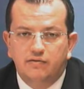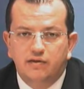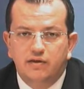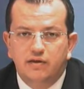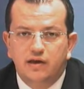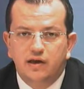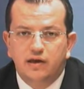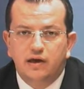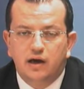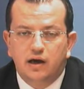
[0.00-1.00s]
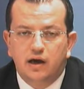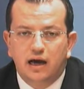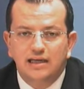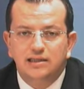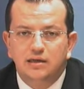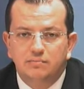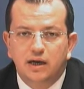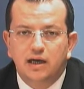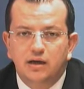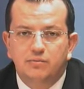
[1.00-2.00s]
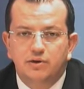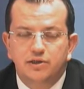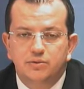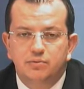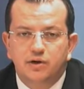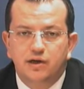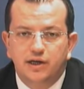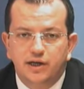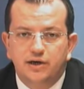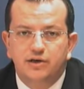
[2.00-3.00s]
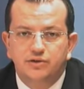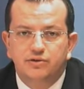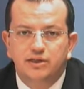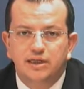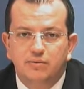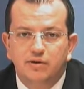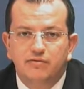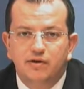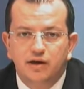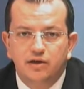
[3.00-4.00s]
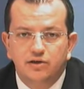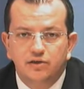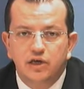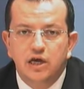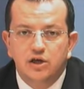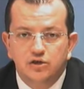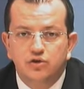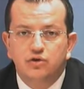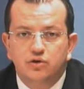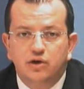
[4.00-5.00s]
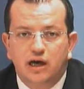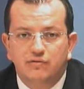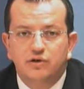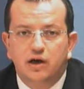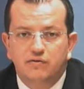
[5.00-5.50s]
given the asset backing principle inherent to Islamic finance, Sukuk have